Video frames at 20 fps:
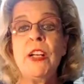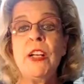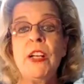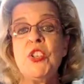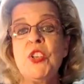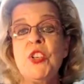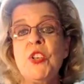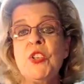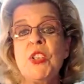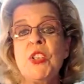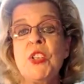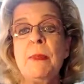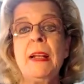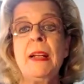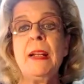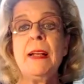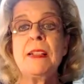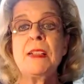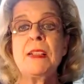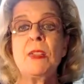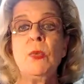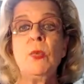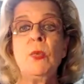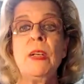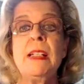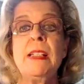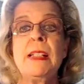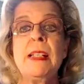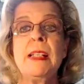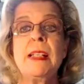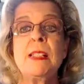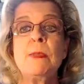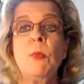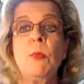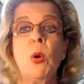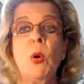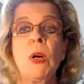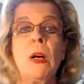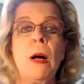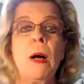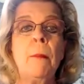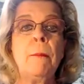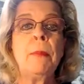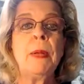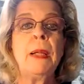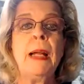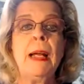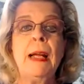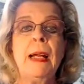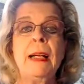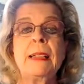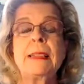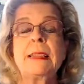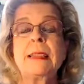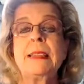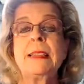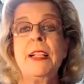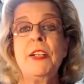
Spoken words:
it's usually because the reason is more complex